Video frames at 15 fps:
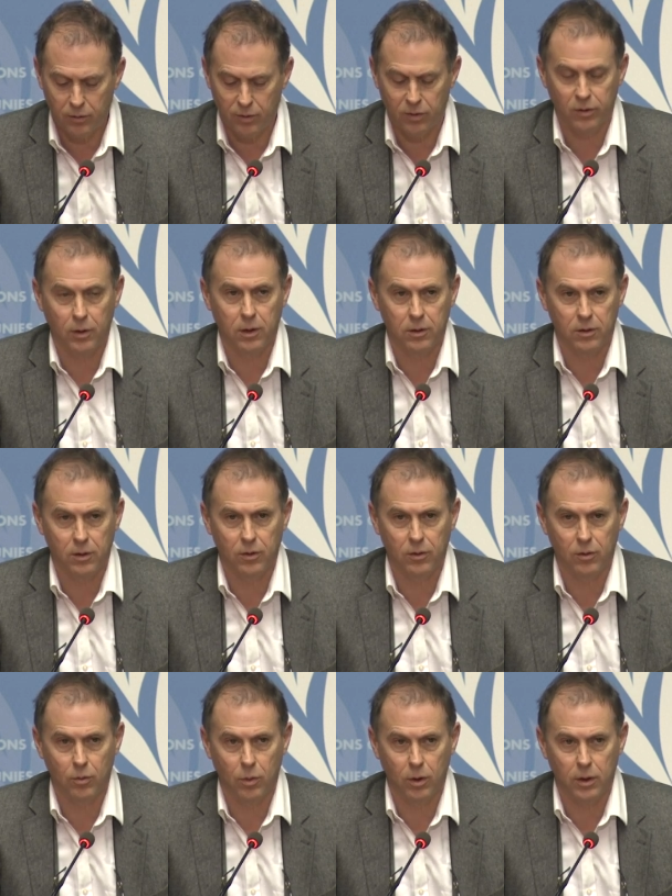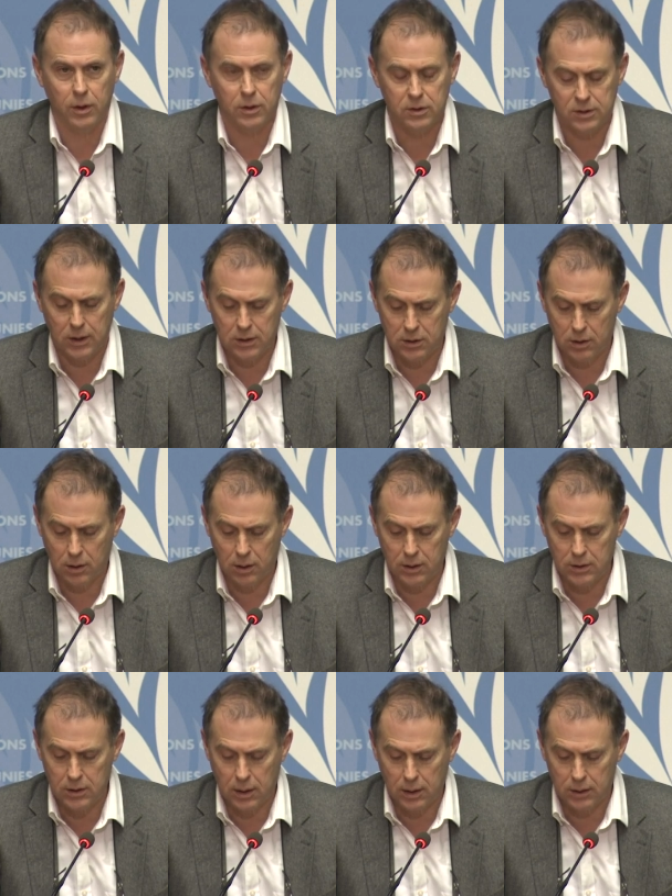facilities were
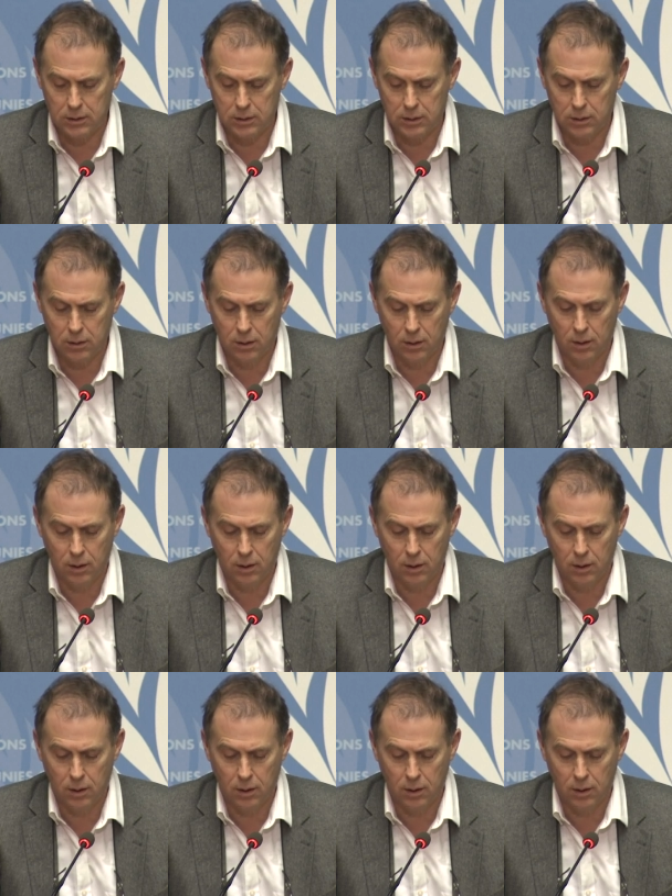intentionally targeted,